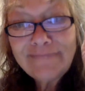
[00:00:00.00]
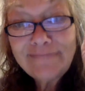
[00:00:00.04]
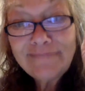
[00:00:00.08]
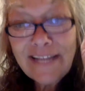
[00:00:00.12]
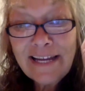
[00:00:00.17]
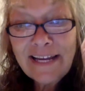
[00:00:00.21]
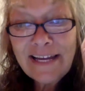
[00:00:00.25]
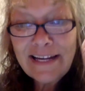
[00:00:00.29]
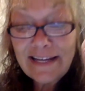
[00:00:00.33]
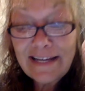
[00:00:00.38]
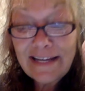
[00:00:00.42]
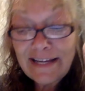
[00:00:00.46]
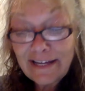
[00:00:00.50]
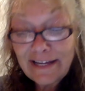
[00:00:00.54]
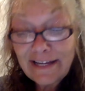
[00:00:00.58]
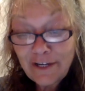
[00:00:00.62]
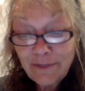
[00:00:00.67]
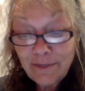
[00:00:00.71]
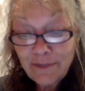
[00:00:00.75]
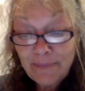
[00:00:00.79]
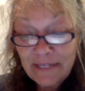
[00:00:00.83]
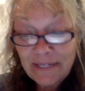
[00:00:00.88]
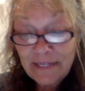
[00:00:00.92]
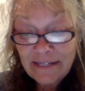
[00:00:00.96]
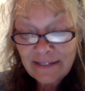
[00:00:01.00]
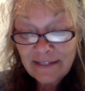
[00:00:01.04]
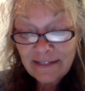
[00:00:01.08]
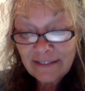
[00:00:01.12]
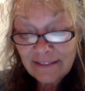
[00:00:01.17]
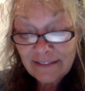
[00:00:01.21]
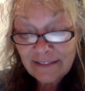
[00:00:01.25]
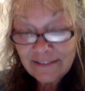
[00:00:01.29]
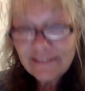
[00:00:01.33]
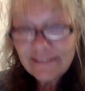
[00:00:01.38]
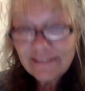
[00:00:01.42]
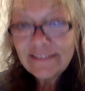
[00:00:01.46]
and it could be
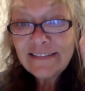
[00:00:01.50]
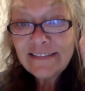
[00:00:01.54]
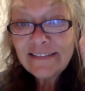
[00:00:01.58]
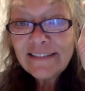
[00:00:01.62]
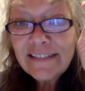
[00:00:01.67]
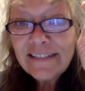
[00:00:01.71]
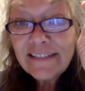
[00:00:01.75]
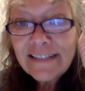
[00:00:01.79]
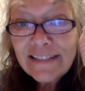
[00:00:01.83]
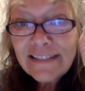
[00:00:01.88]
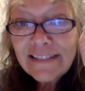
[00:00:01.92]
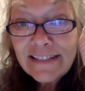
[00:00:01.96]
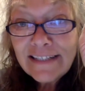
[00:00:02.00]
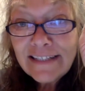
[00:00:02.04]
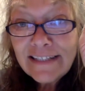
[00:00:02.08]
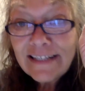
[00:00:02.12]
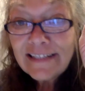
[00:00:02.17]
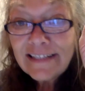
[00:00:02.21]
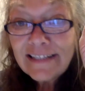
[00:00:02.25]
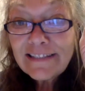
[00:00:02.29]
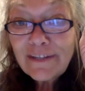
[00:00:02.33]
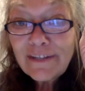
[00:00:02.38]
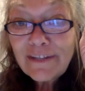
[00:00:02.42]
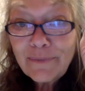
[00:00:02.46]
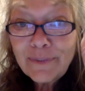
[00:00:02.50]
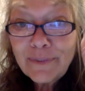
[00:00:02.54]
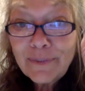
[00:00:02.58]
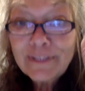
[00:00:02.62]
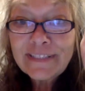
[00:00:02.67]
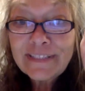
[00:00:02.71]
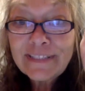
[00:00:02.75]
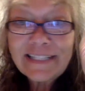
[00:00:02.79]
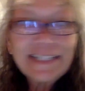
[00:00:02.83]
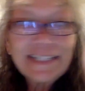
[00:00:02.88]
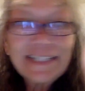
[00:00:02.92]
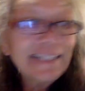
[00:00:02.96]
done. So
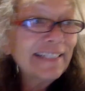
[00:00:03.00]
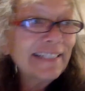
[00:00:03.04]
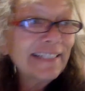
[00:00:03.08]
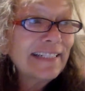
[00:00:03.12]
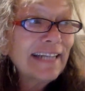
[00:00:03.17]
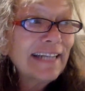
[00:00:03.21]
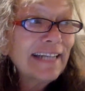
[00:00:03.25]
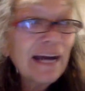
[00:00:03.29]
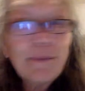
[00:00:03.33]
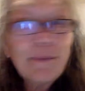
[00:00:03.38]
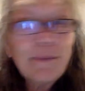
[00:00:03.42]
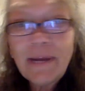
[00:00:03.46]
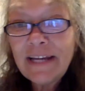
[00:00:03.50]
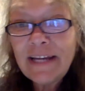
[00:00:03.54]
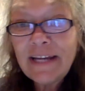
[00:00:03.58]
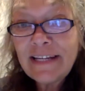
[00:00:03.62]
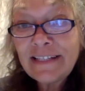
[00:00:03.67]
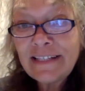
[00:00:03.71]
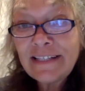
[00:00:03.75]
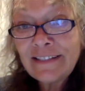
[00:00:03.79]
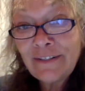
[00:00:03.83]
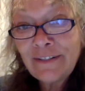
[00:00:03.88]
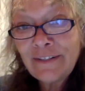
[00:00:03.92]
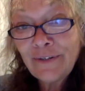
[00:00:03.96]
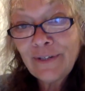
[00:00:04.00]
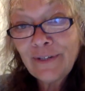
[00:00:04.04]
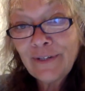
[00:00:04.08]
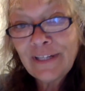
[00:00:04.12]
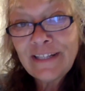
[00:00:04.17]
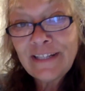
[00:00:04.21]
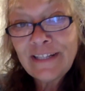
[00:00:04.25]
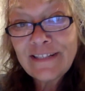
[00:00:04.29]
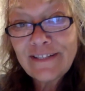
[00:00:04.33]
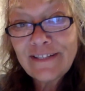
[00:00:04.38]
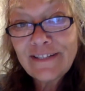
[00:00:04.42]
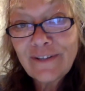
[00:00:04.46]
we'll see. I might get an
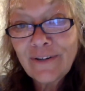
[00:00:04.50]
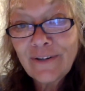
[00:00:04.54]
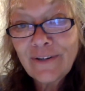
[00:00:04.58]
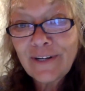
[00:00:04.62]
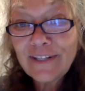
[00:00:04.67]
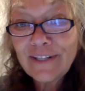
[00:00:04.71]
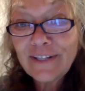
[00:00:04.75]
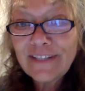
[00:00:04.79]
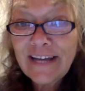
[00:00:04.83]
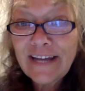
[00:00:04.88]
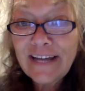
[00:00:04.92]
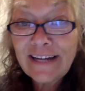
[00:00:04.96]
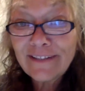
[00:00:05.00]
early start.